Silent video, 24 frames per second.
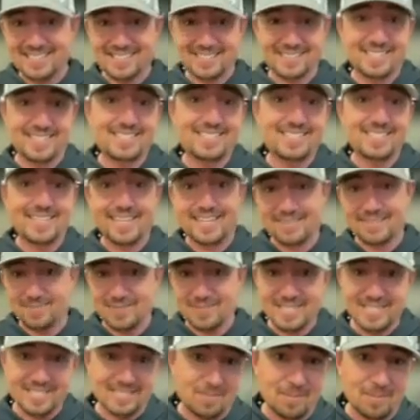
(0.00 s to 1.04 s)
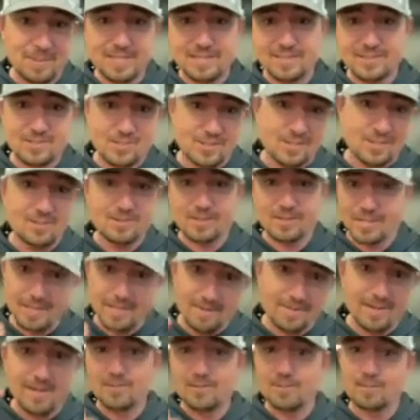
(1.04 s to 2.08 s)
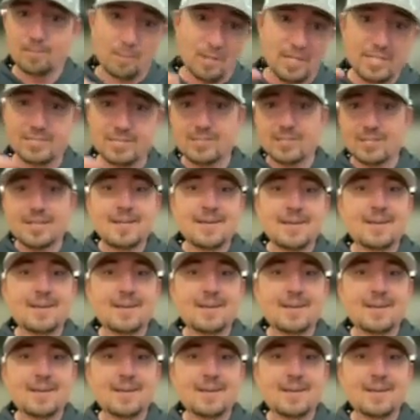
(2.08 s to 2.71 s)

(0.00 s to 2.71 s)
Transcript: He's like, man, speak the truth. Keep going, preach."